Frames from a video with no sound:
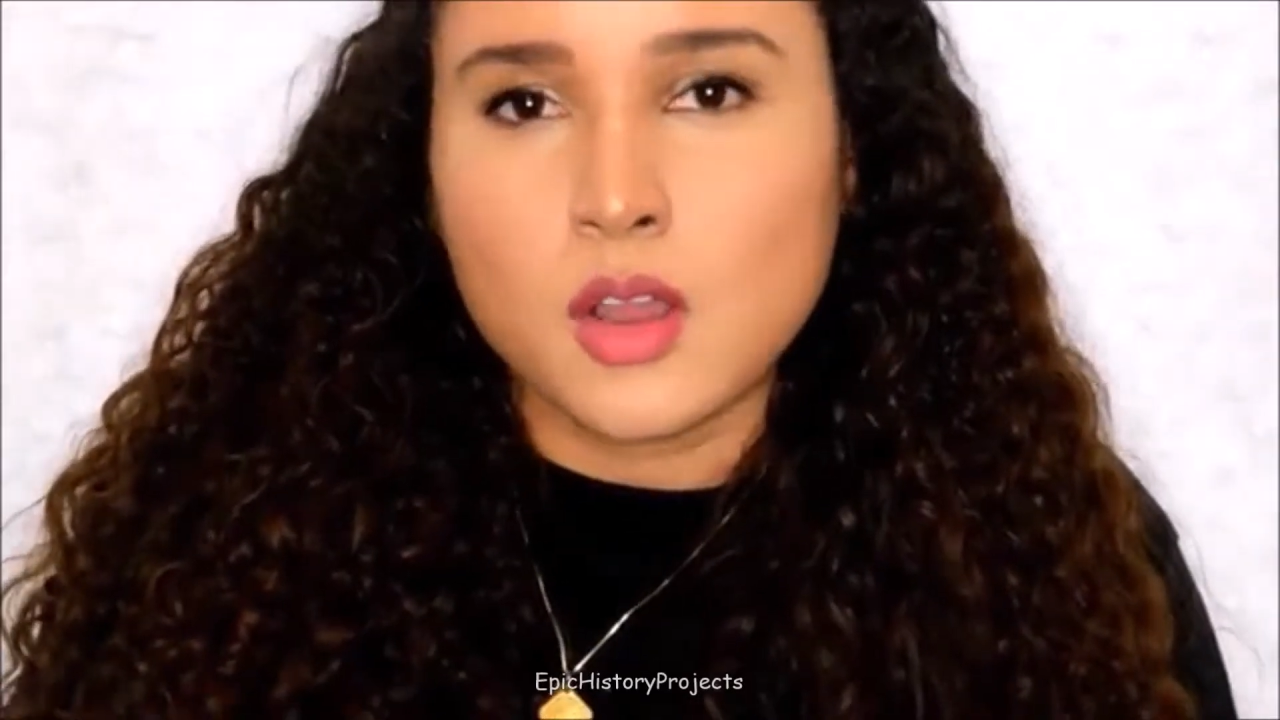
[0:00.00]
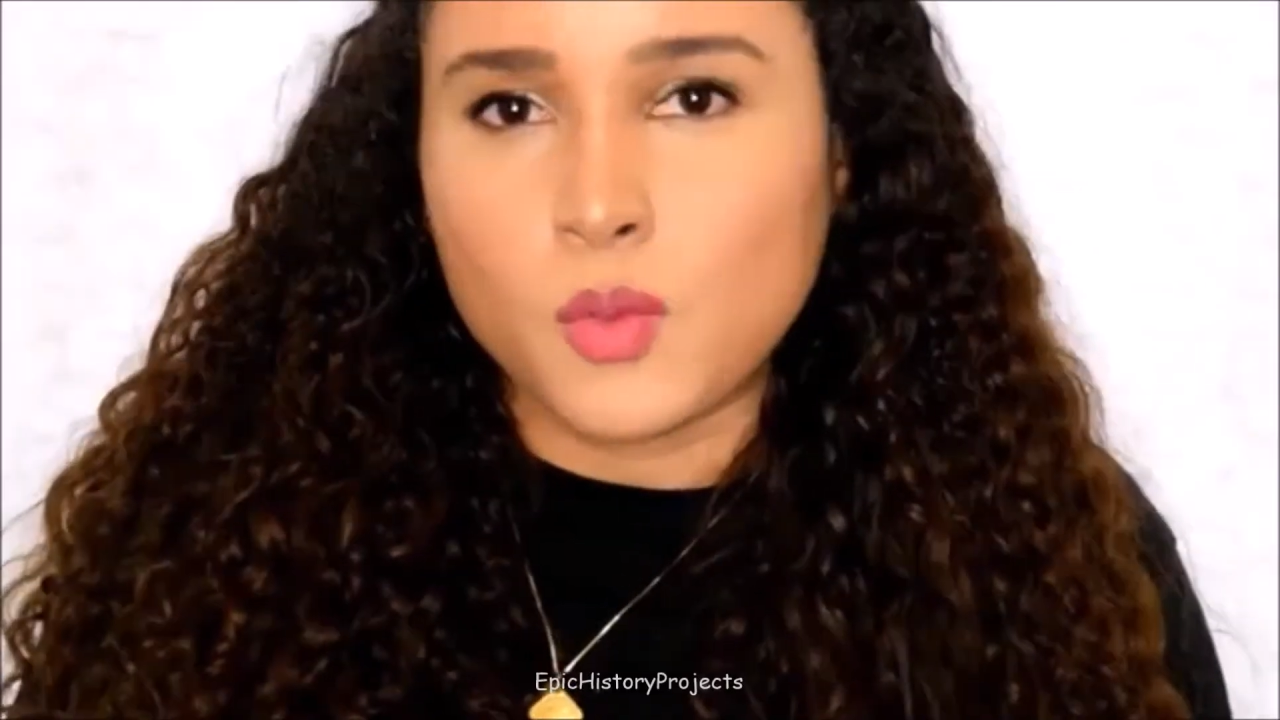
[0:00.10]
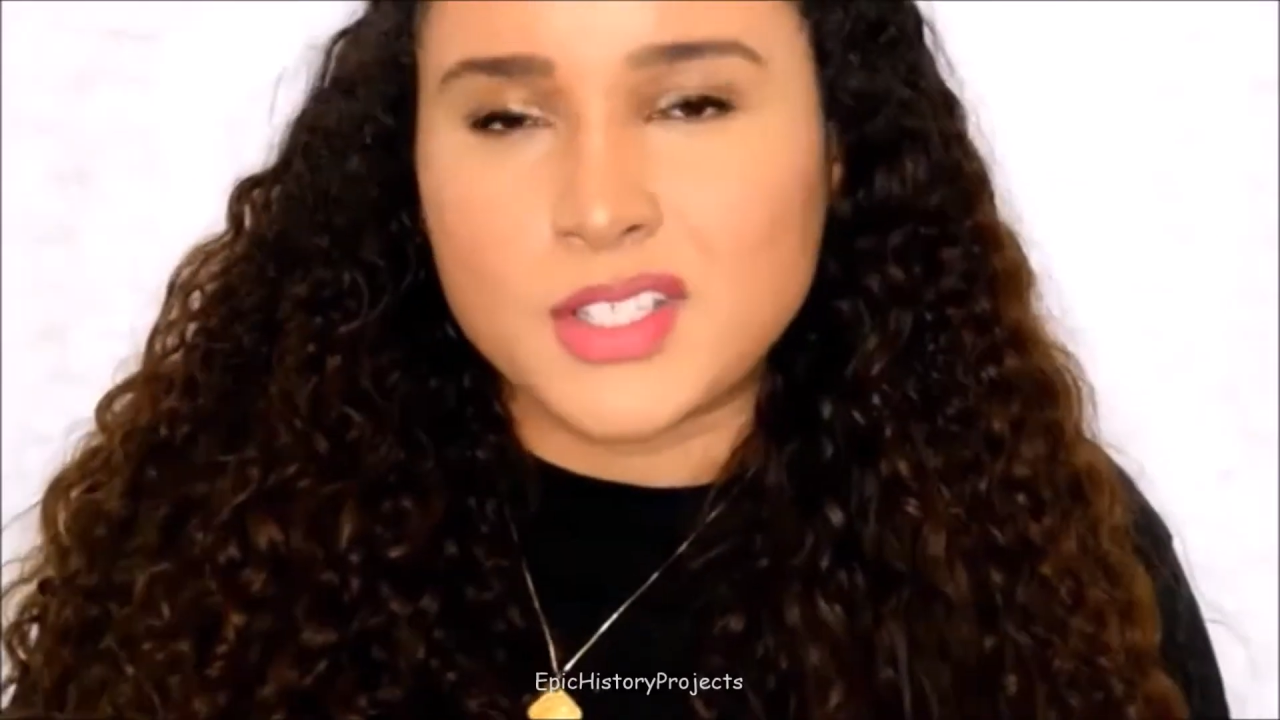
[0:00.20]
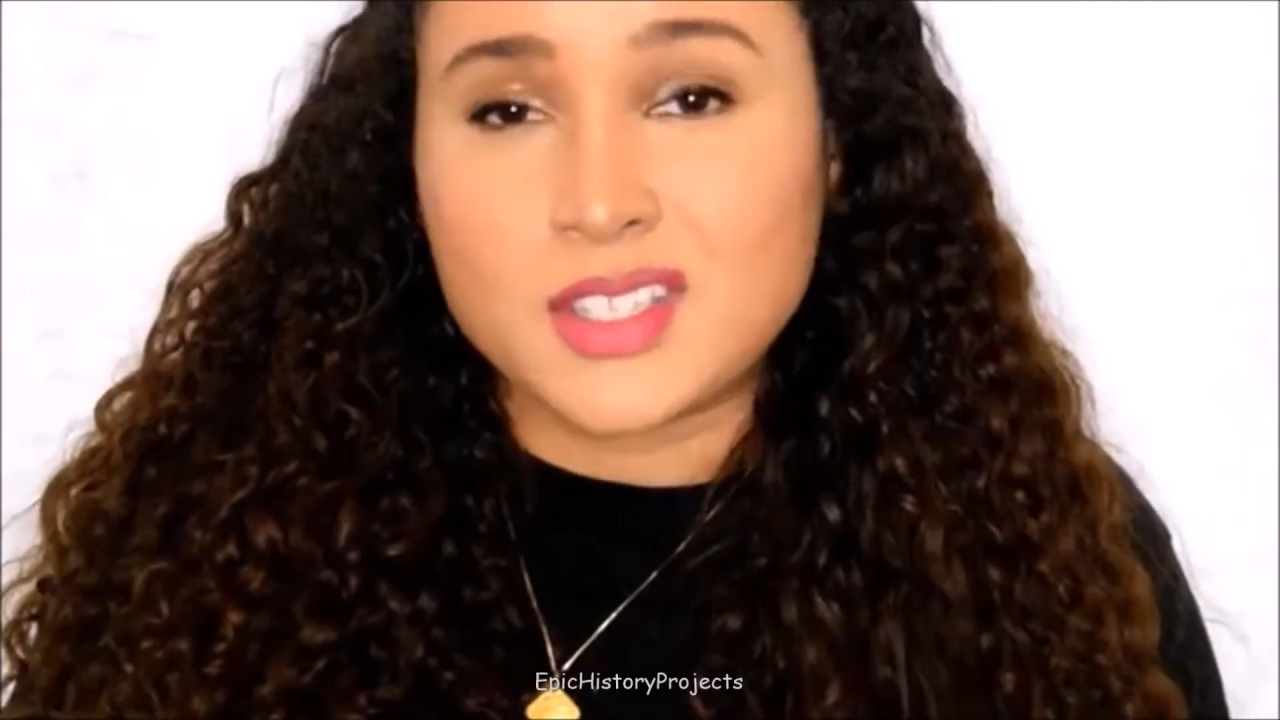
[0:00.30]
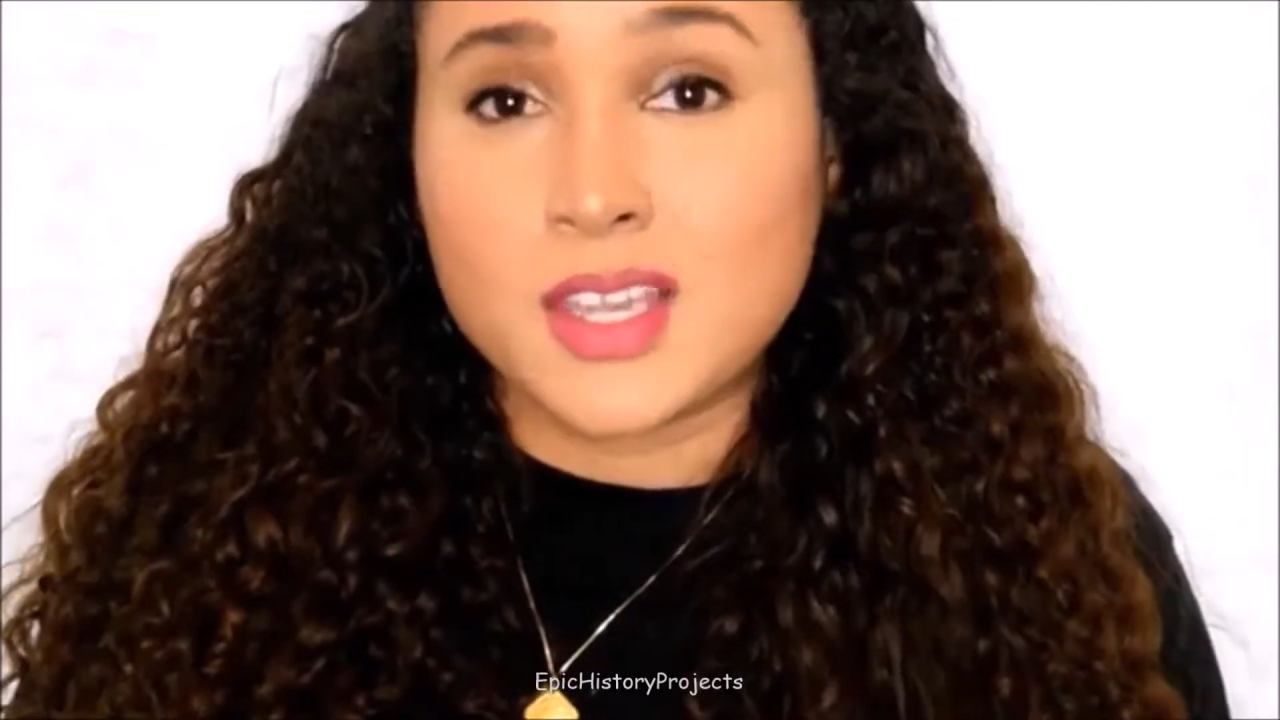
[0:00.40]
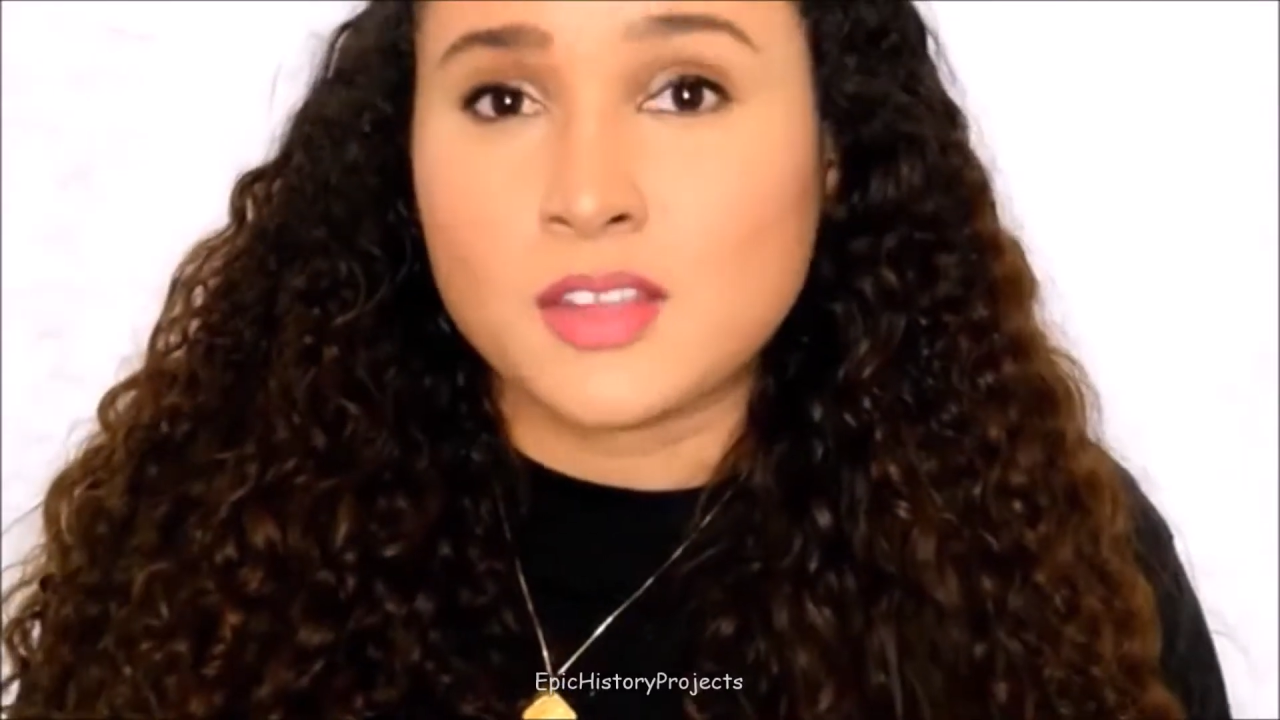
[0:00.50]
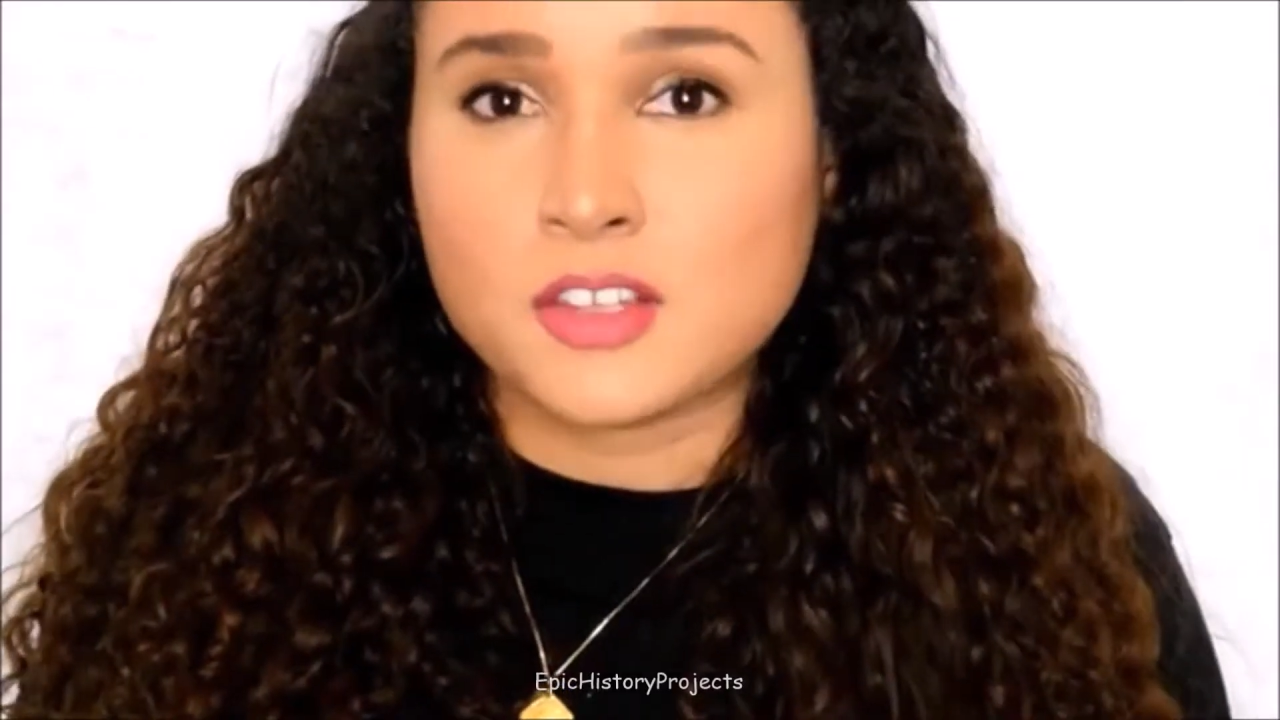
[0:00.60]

once again,